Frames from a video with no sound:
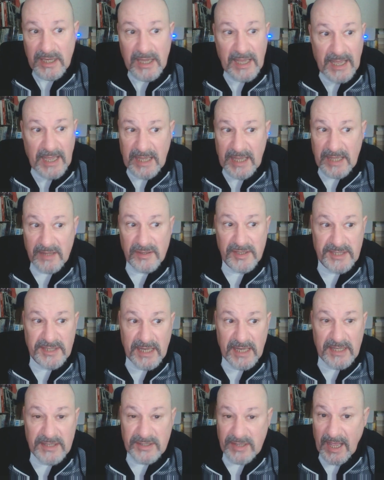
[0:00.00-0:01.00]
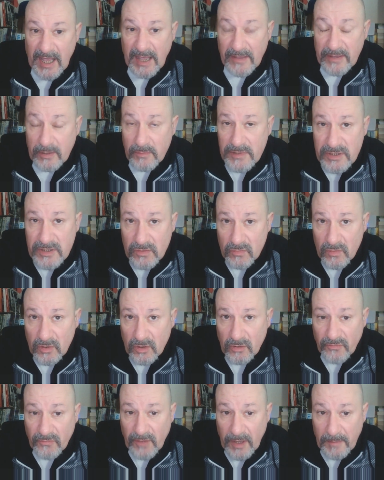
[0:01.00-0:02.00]
in the sense that there is a
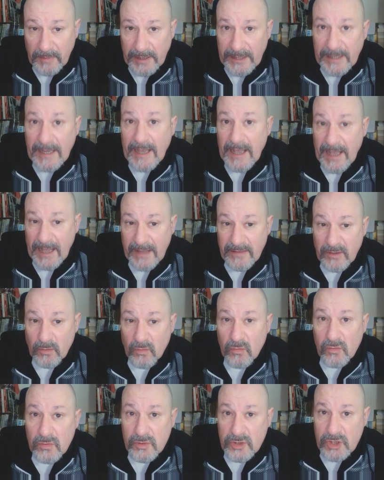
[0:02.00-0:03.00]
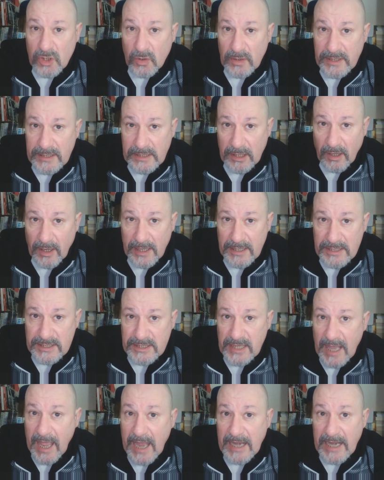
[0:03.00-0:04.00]
royal family and they're all jolly nice
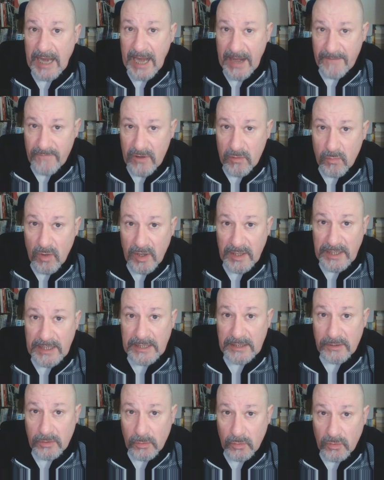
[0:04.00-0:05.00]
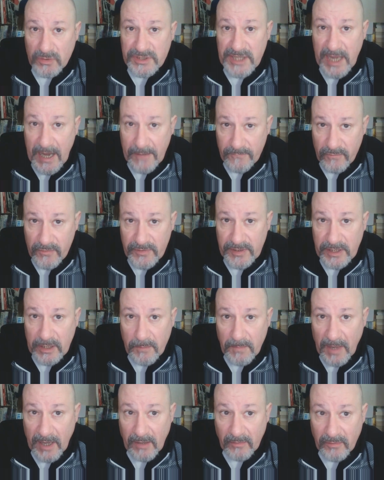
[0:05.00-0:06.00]
and everyone ignores everything
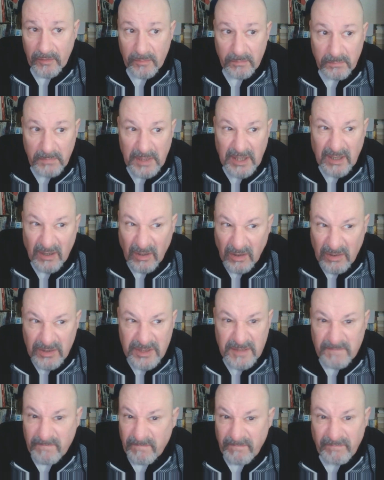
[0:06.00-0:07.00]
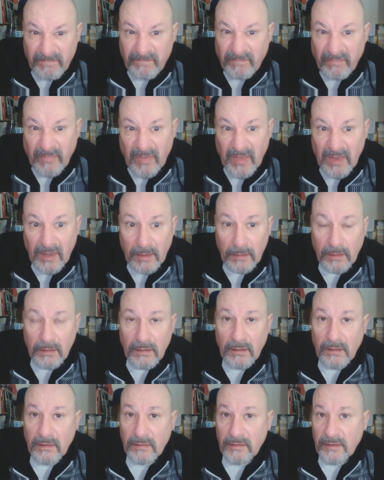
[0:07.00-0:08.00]
about them because
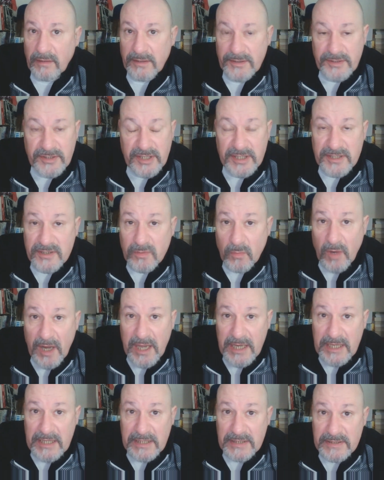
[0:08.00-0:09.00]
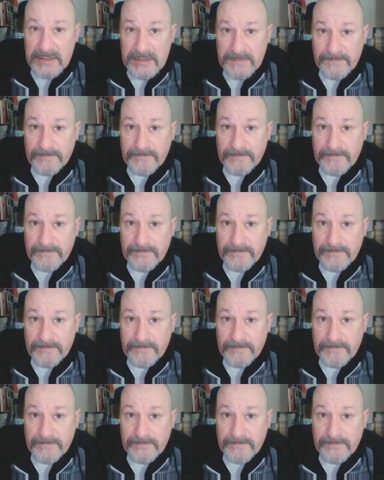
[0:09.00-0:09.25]
it's just the way it is.